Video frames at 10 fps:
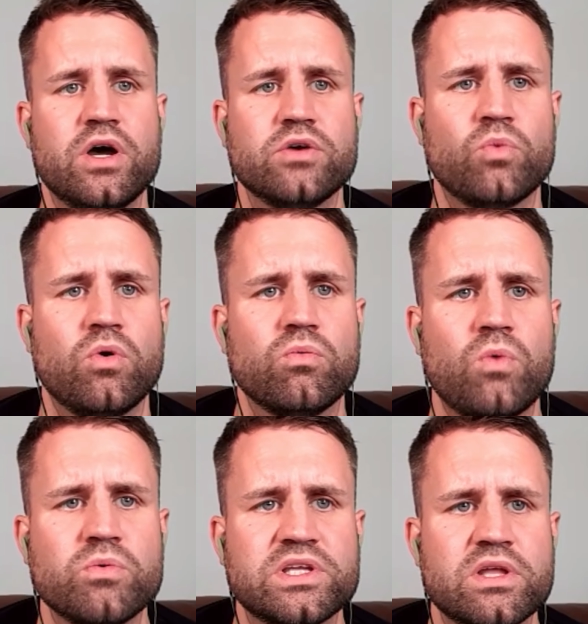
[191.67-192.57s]
What
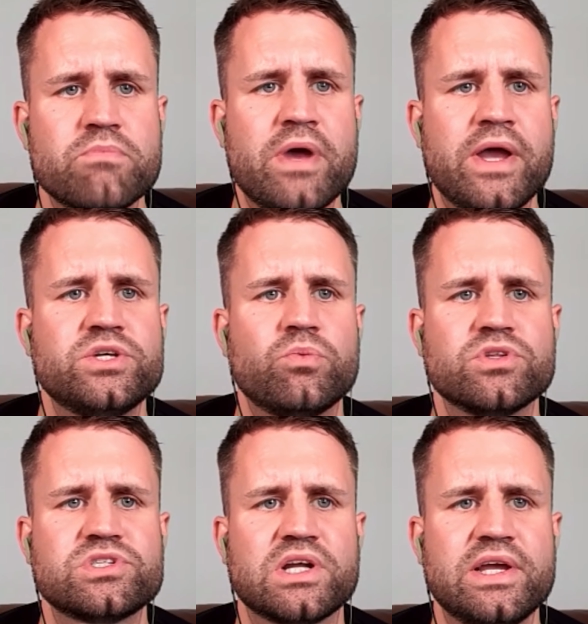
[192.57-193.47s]
was it that made you want
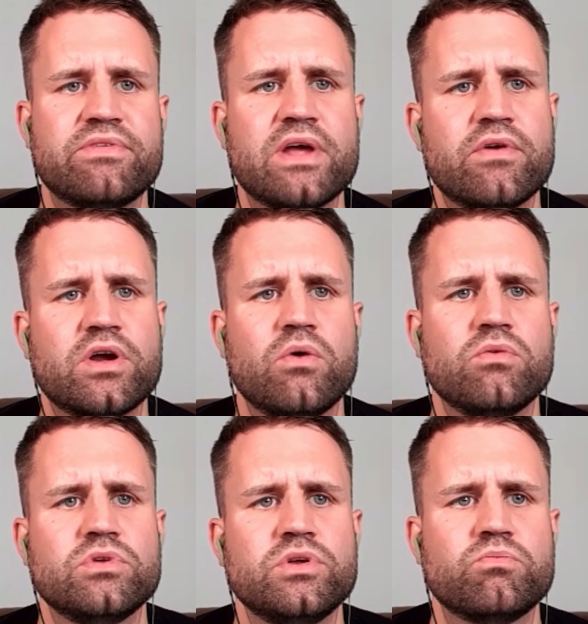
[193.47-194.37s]
to leave there and go
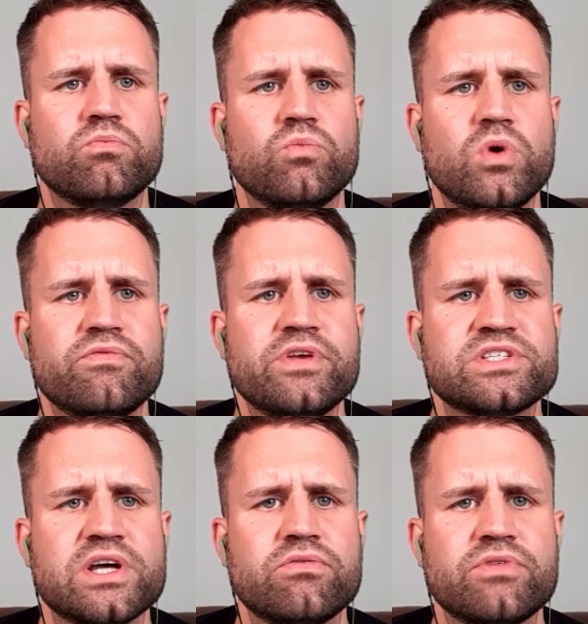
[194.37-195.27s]
work for
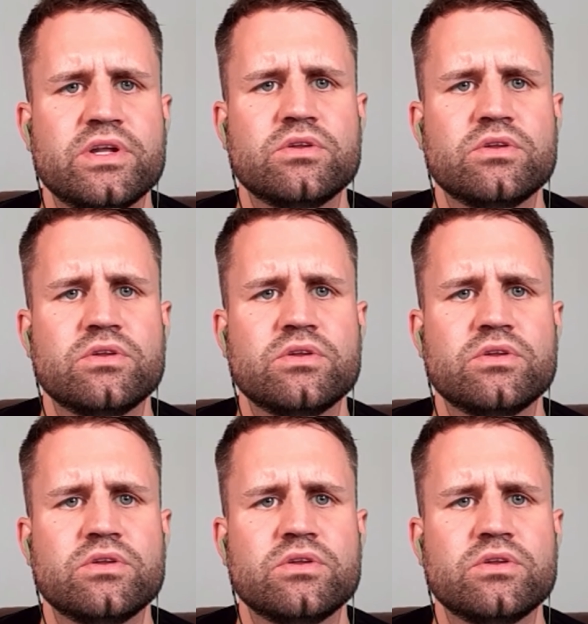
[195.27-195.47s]
yourself then?